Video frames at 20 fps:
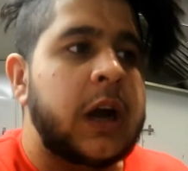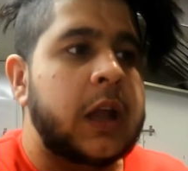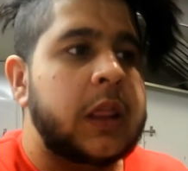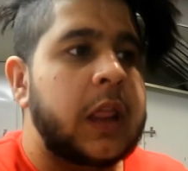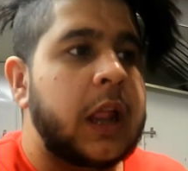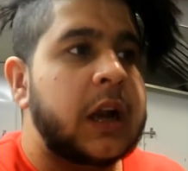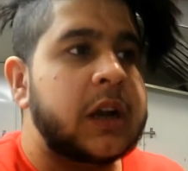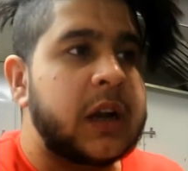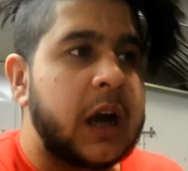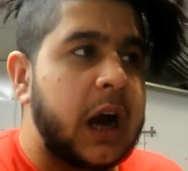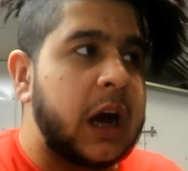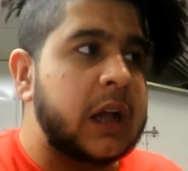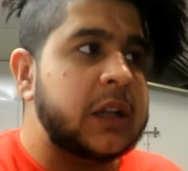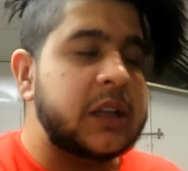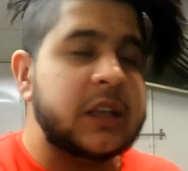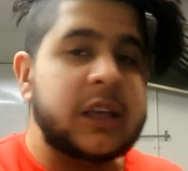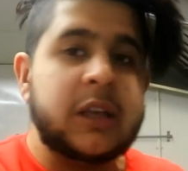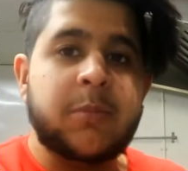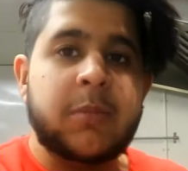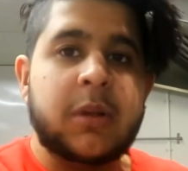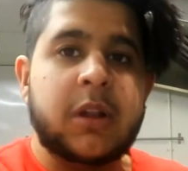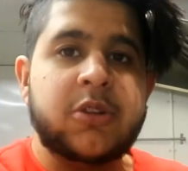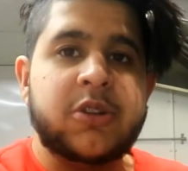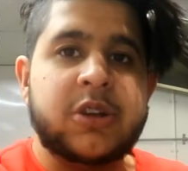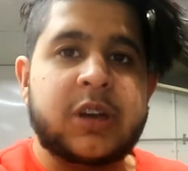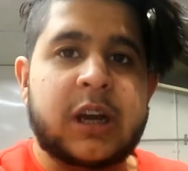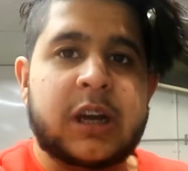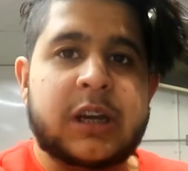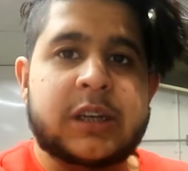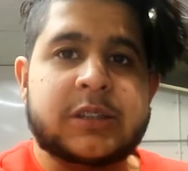and I'll, I'll email
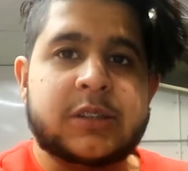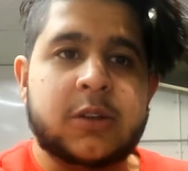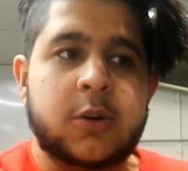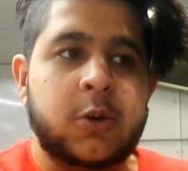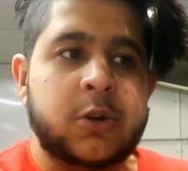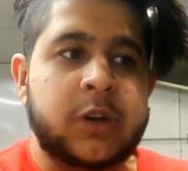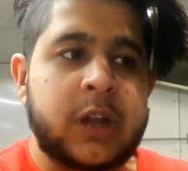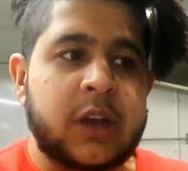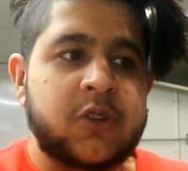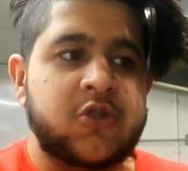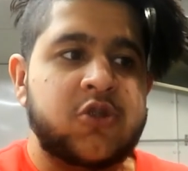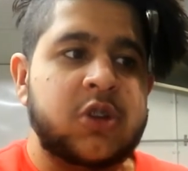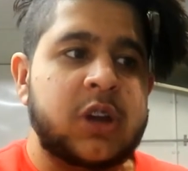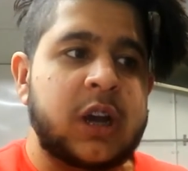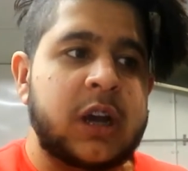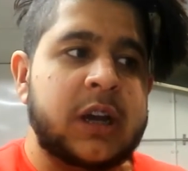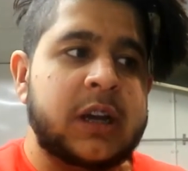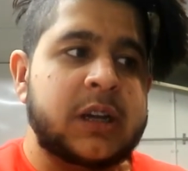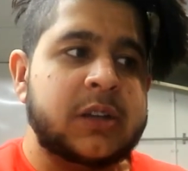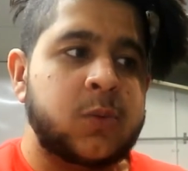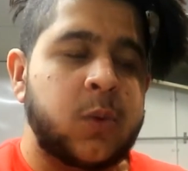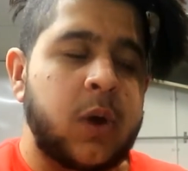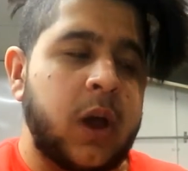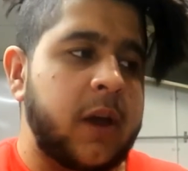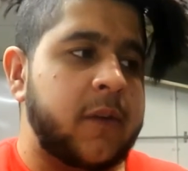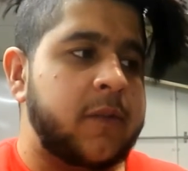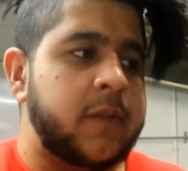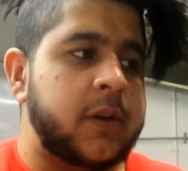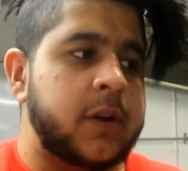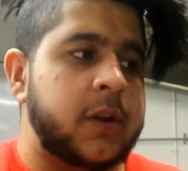you guys or text you guys
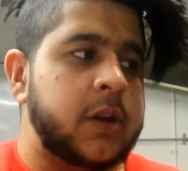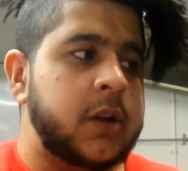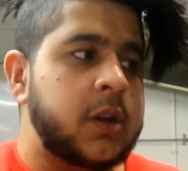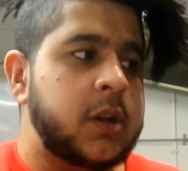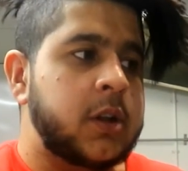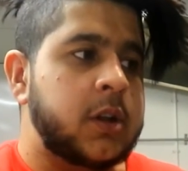whatever